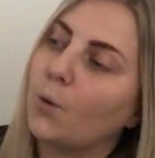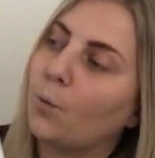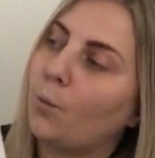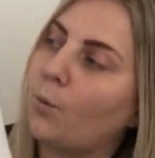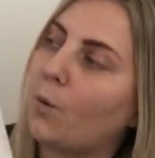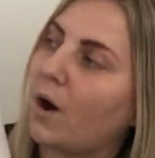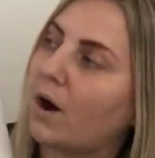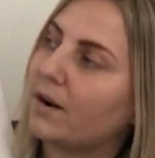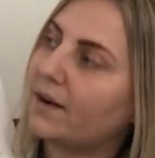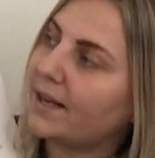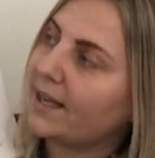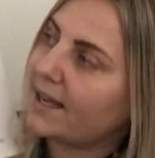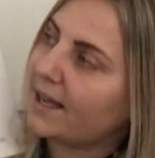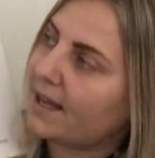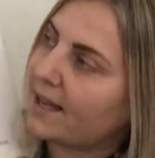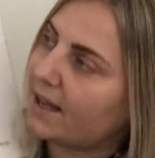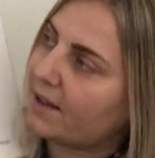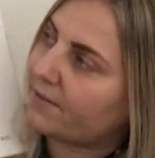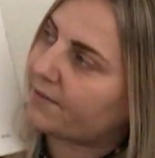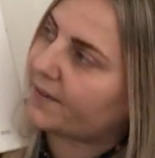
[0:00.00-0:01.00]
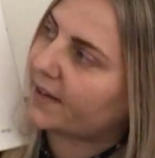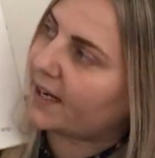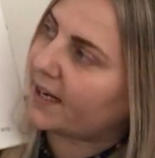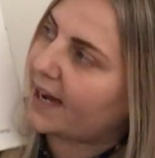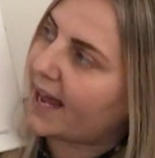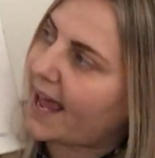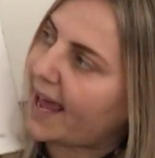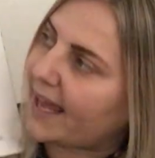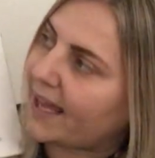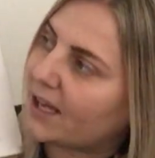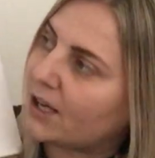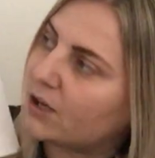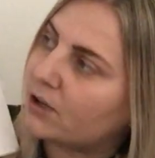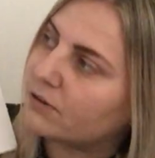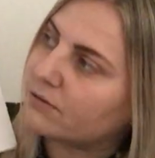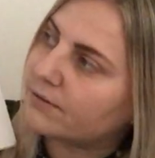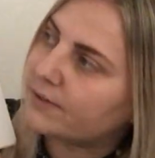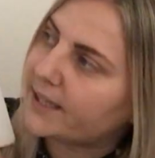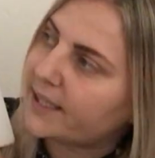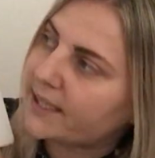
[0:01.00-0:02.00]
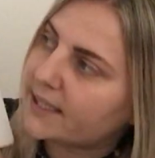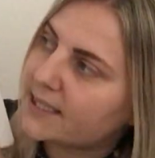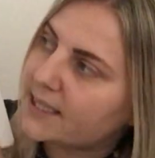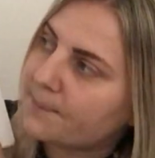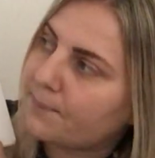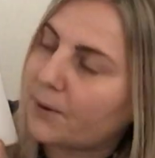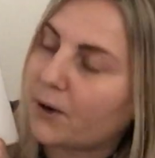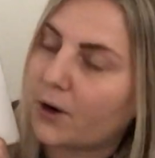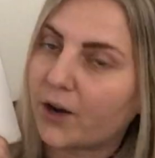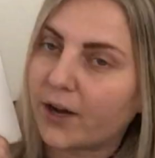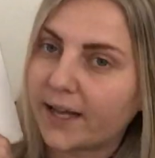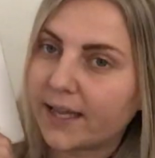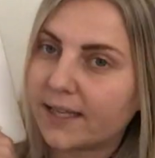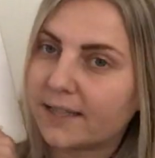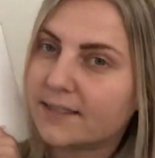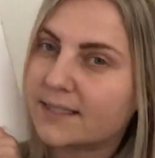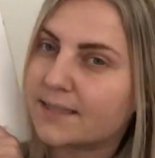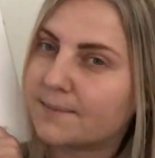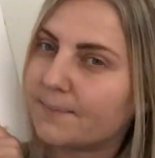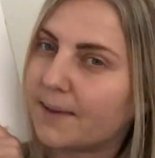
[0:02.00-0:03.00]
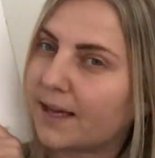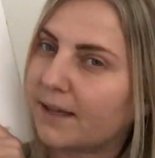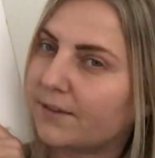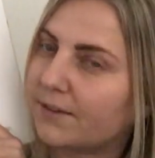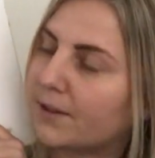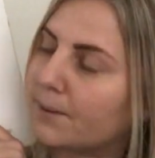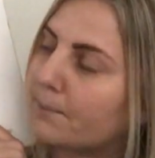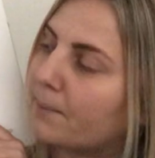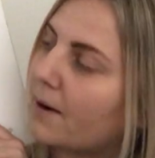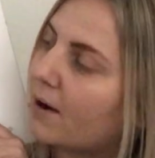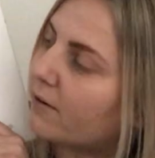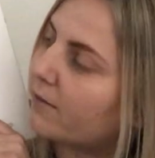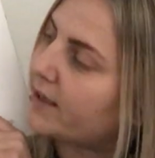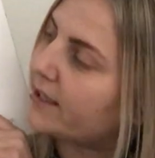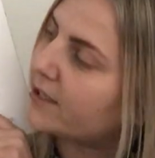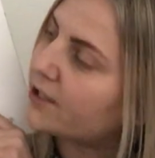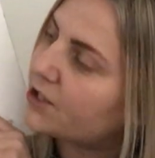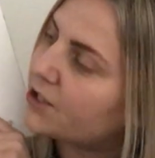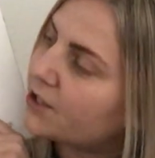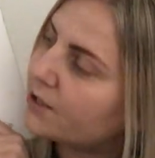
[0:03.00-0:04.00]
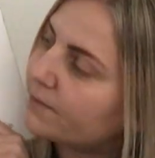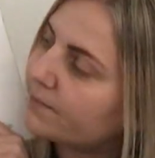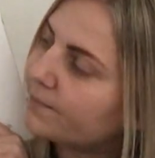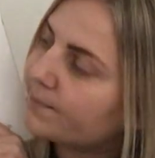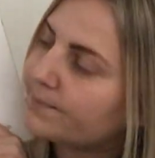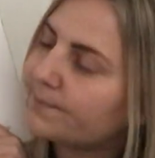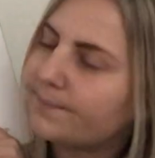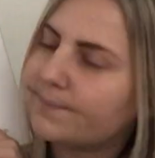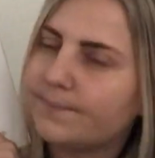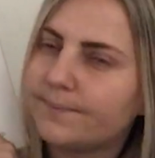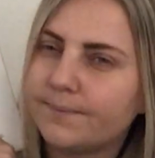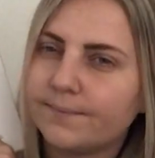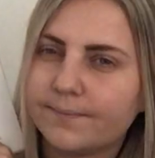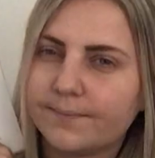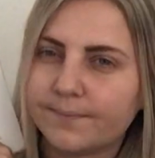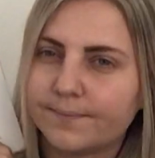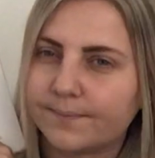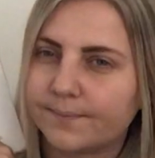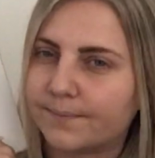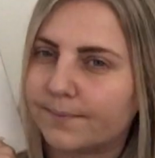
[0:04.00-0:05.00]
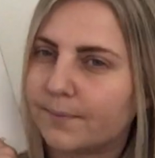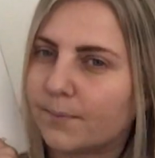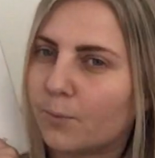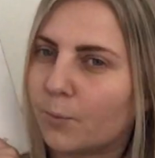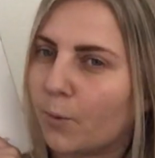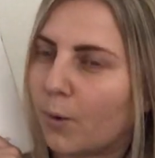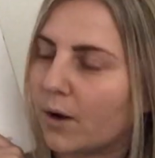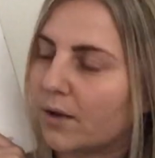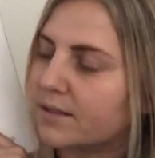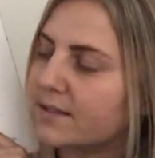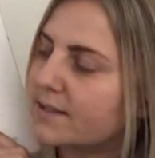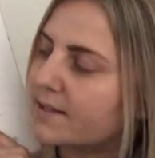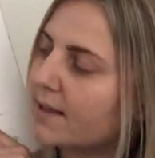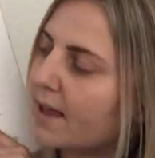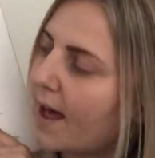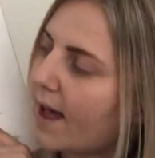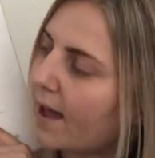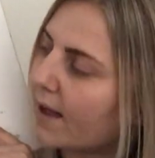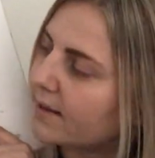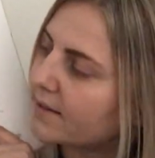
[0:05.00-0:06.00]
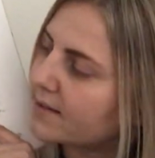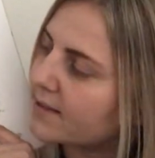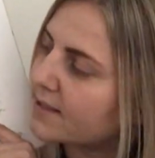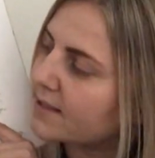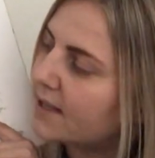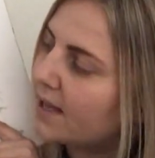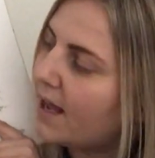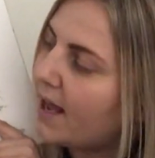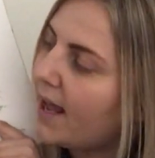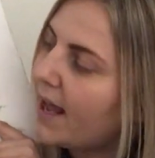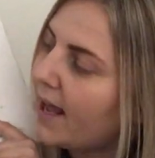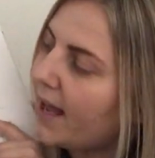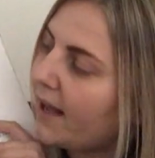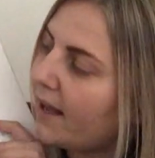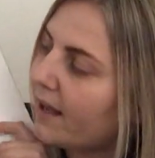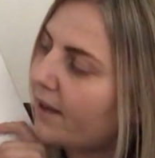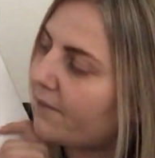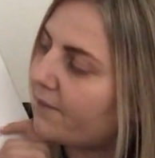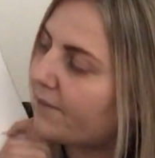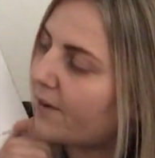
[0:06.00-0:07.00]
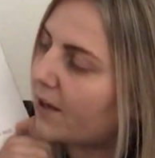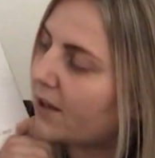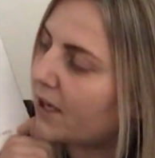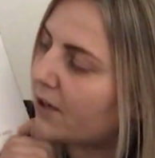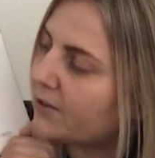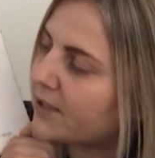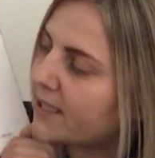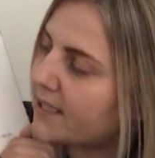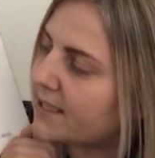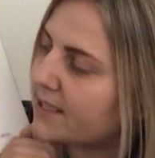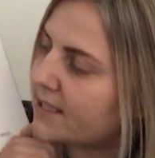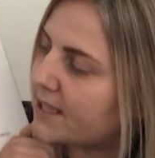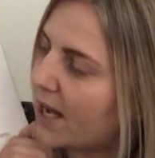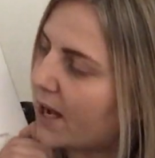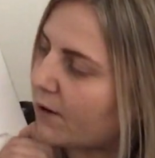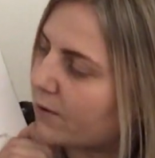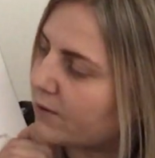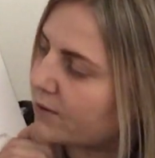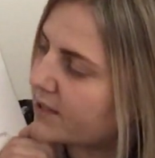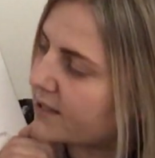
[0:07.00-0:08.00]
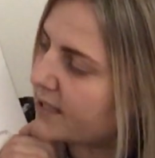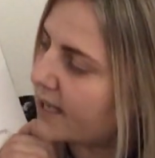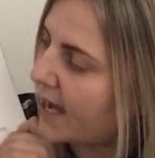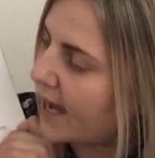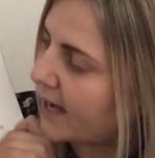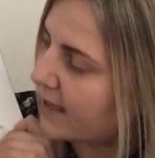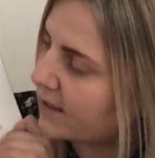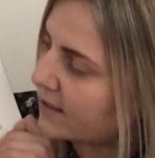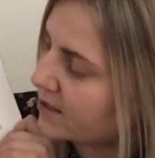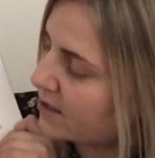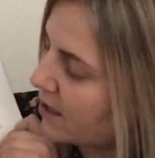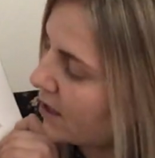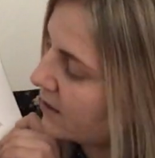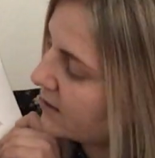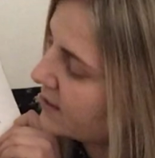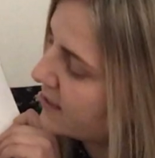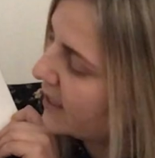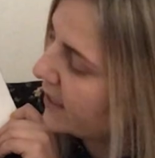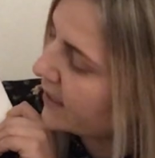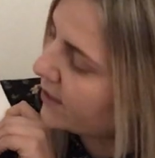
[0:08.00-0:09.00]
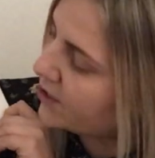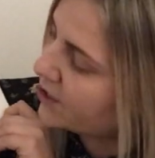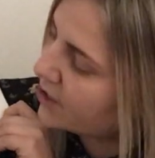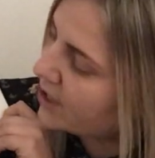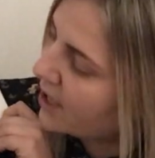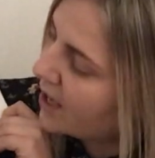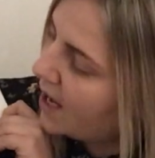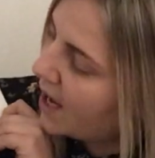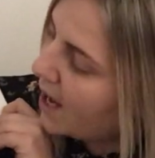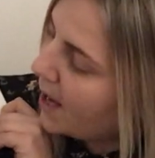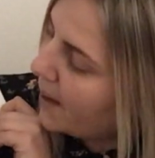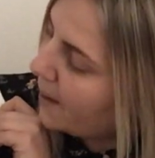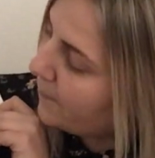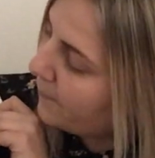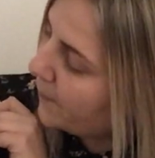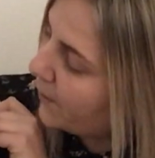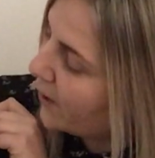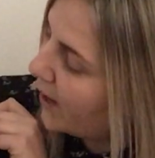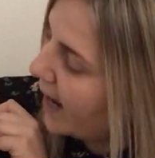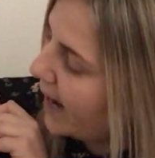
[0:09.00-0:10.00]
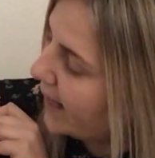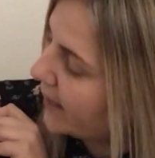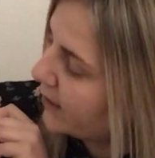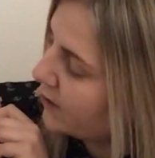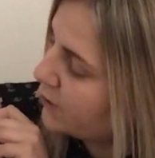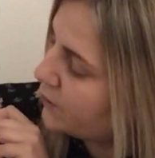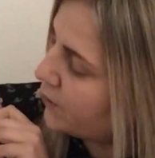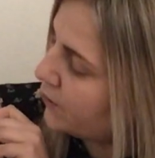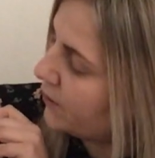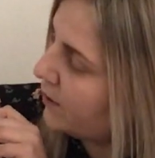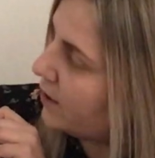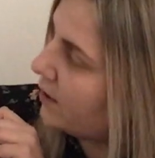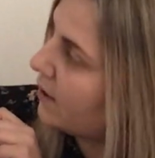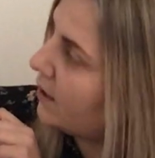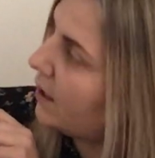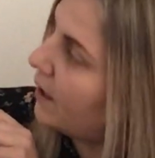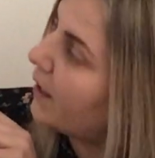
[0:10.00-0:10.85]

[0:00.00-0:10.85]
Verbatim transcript: One evening, a greedy boy smelled the porridge. Hmm, what's that? He followed his nose to Hannah's cottage, but Hannah drew the...